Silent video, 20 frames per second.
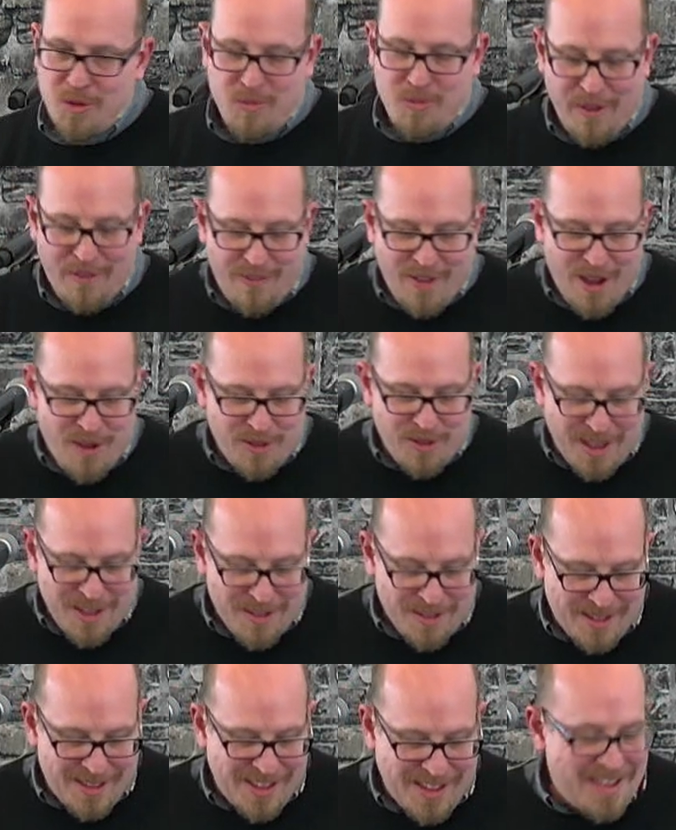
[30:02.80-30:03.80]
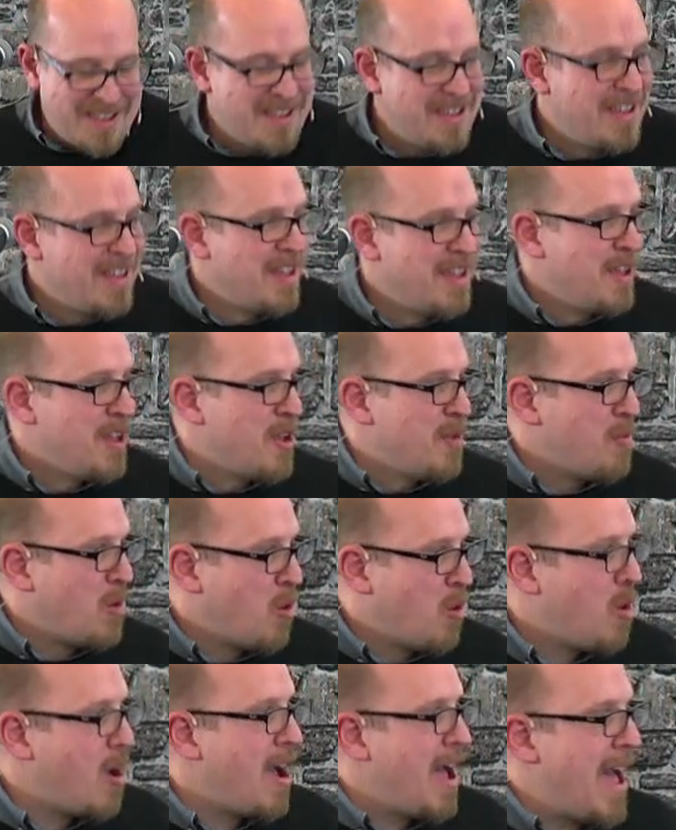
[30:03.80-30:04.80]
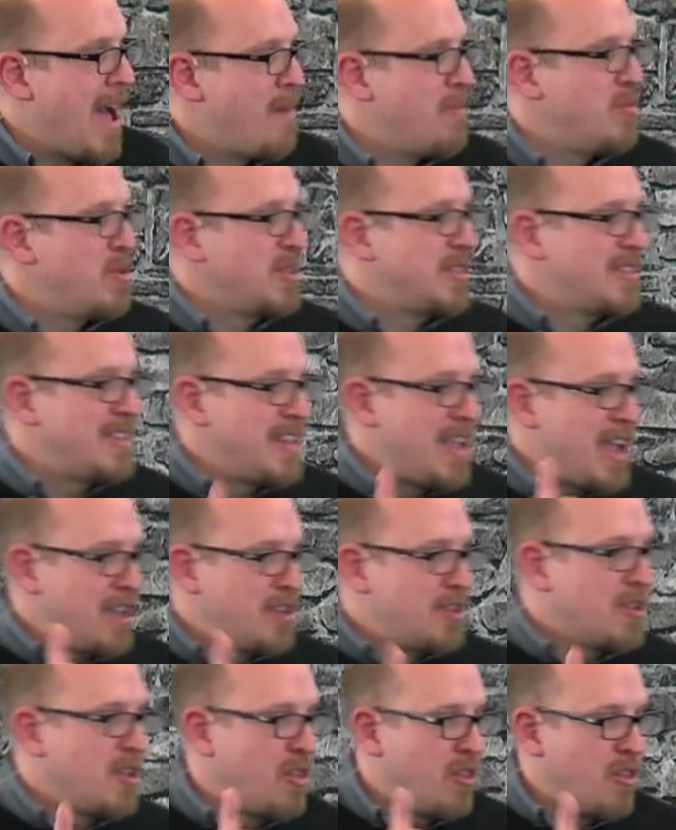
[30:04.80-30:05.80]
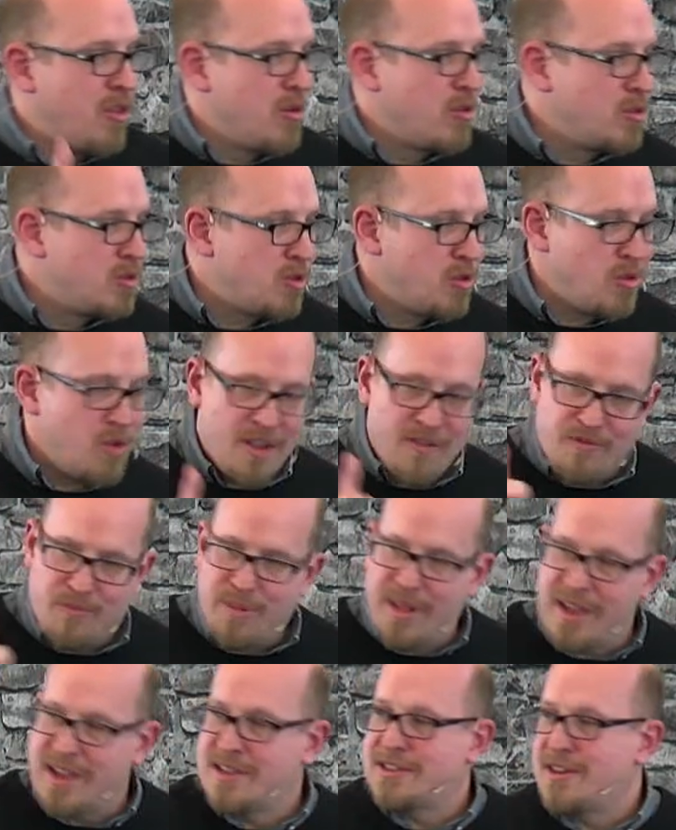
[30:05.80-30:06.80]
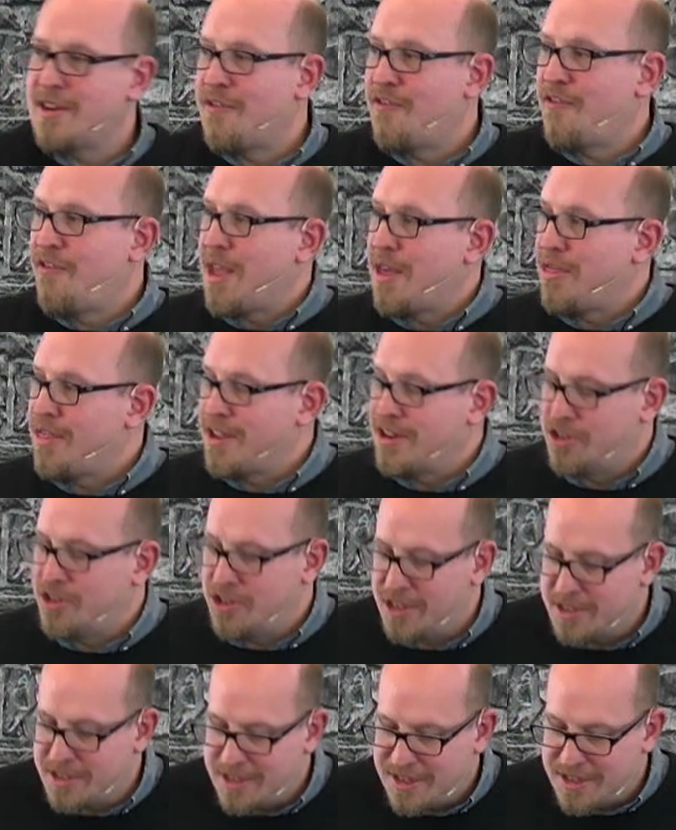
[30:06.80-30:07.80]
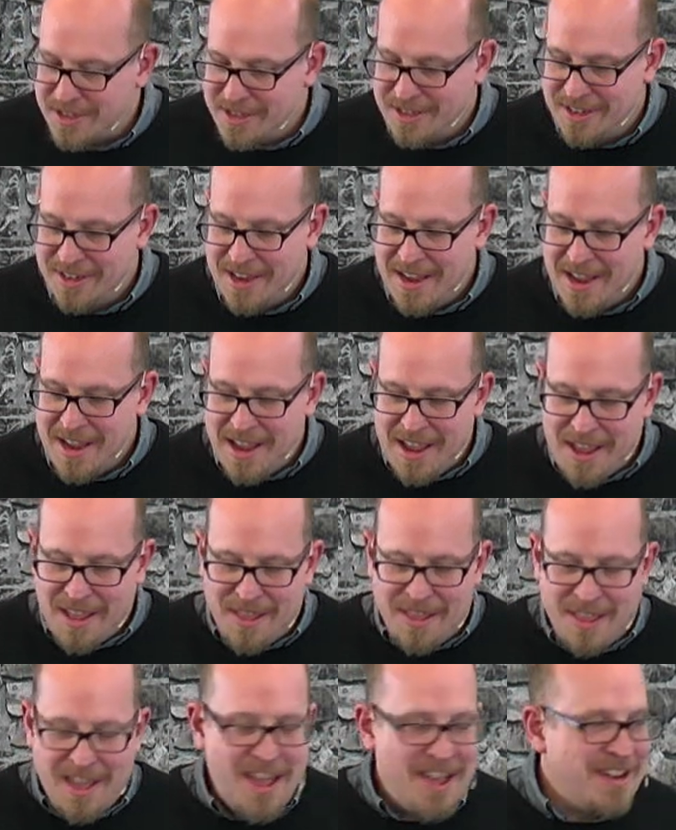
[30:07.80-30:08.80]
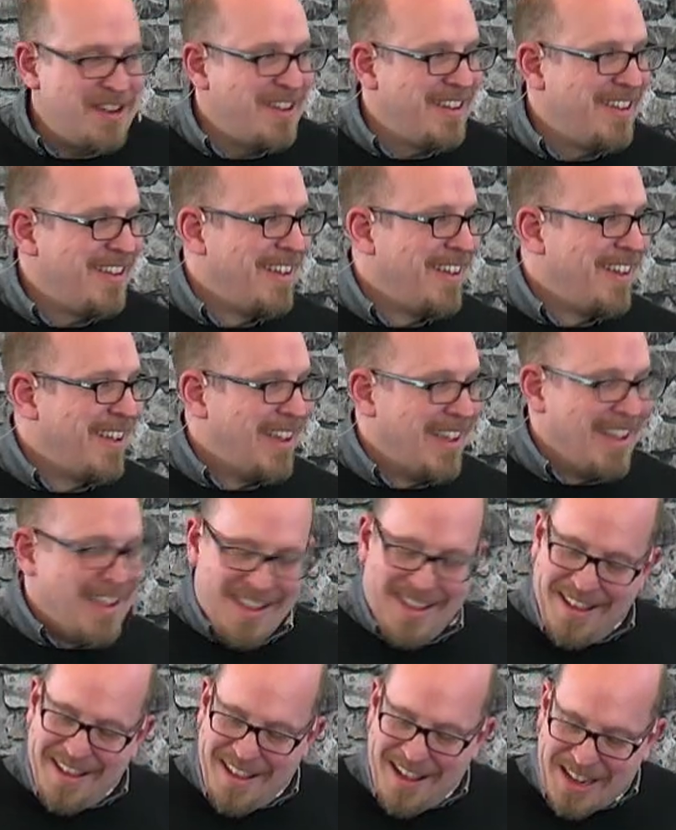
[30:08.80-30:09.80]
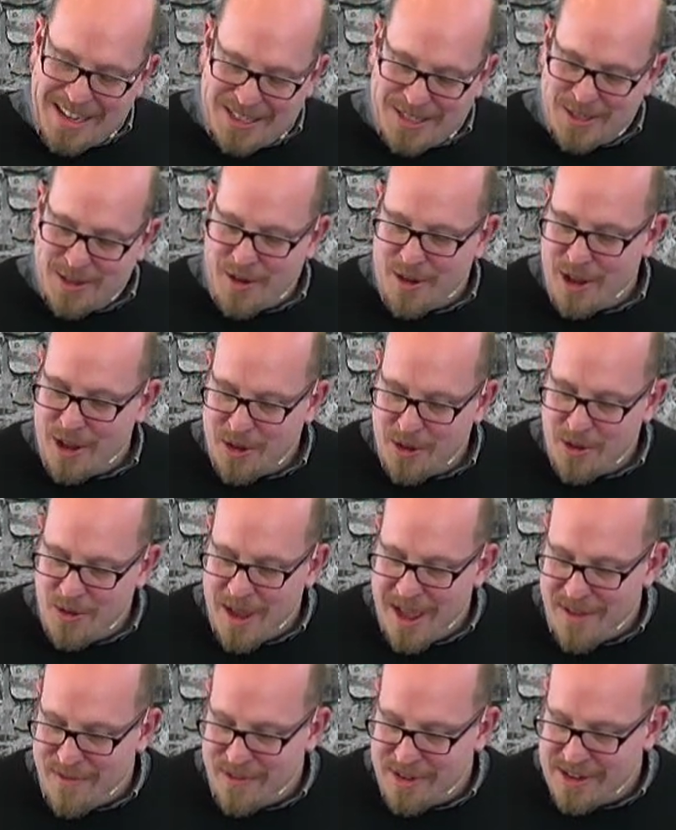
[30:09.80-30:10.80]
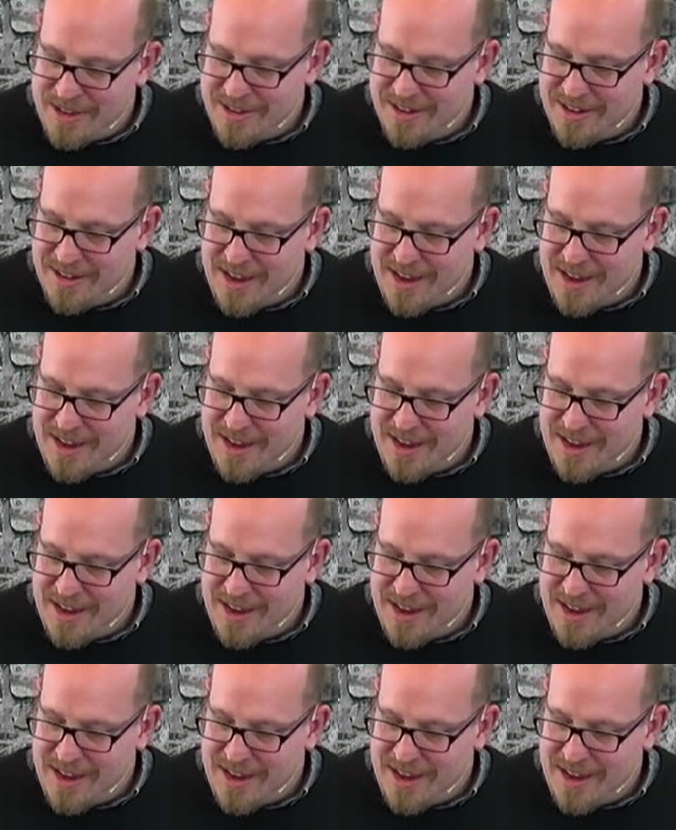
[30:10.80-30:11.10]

we'll be found guilty. But what happens next to those who have placed their faith in Jesus? Then I saw a new heaven